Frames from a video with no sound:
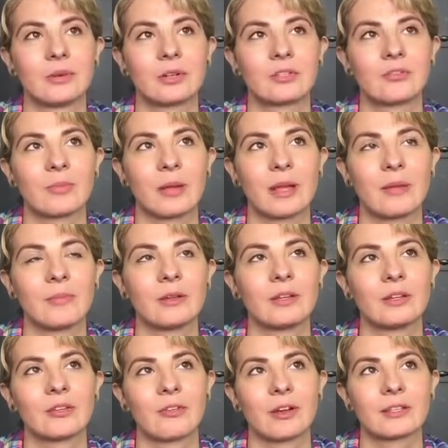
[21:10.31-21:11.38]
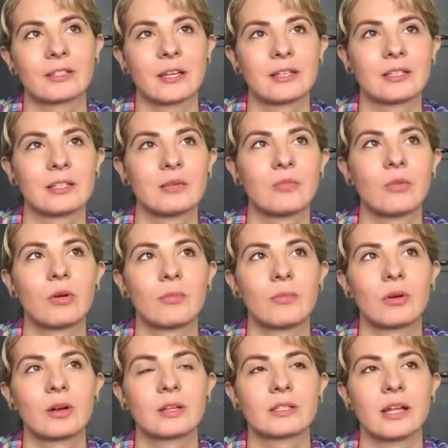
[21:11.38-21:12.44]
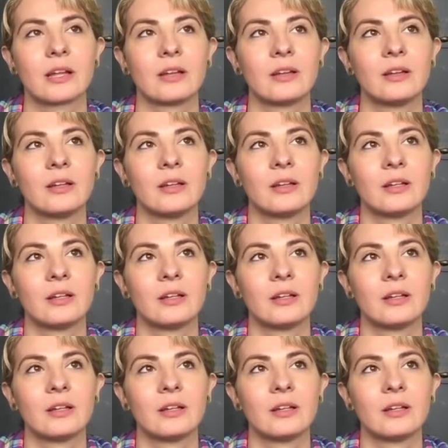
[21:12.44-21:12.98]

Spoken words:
books from him and Neil deGrasse Tyson and more books that